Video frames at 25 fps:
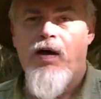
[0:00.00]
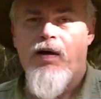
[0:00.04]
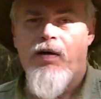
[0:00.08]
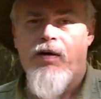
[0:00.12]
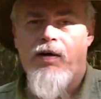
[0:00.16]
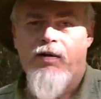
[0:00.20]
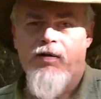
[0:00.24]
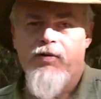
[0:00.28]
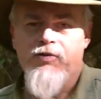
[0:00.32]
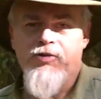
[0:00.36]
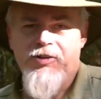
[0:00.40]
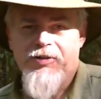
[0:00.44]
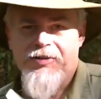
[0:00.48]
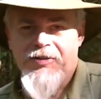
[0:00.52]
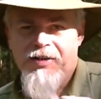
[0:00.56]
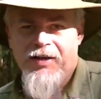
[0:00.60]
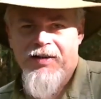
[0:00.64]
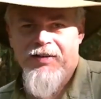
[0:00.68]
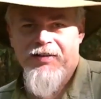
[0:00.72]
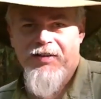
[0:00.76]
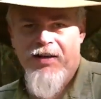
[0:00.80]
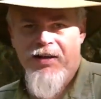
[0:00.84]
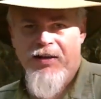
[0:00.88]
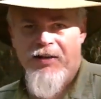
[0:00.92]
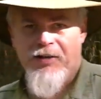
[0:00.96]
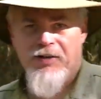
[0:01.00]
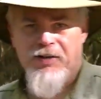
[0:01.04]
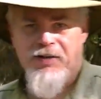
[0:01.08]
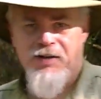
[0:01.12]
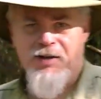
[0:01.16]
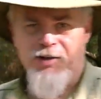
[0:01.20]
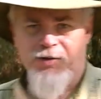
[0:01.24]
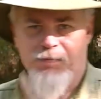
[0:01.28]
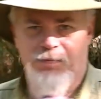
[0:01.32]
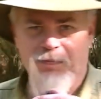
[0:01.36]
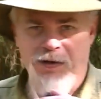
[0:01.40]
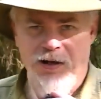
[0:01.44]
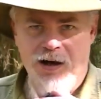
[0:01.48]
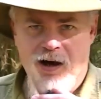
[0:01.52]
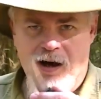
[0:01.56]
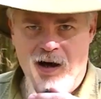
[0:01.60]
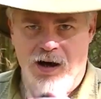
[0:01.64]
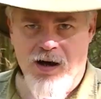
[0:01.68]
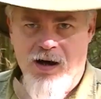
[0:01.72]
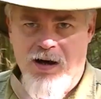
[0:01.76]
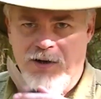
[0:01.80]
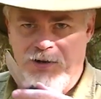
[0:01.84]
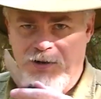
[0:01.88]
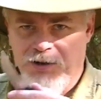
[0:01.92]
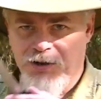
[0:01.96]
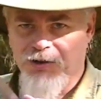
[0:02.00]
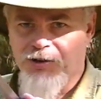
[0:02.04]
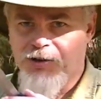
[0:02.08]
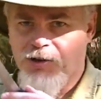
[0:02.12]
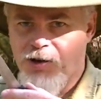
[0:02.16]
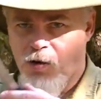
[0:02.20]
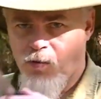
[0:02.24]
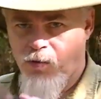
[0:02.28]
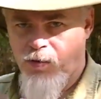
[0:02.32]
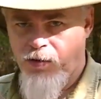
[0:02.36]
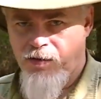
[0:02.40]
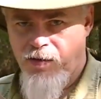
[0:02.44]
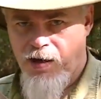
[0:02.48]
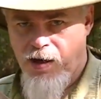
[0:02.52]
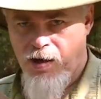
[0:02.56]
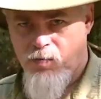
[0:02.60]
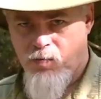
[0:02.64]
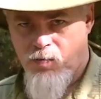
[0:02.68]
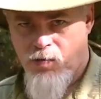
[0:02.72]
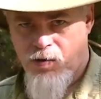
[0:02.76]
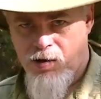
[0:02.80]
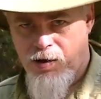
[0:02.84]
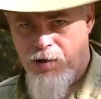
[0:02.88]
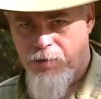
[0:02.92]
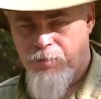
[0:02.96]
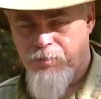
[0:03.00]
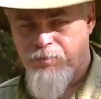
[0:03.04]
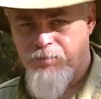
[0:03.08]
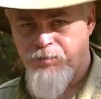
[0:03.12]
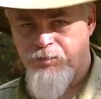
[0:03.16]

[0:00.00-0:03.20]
Now, there's a technique to this beyond just going that way.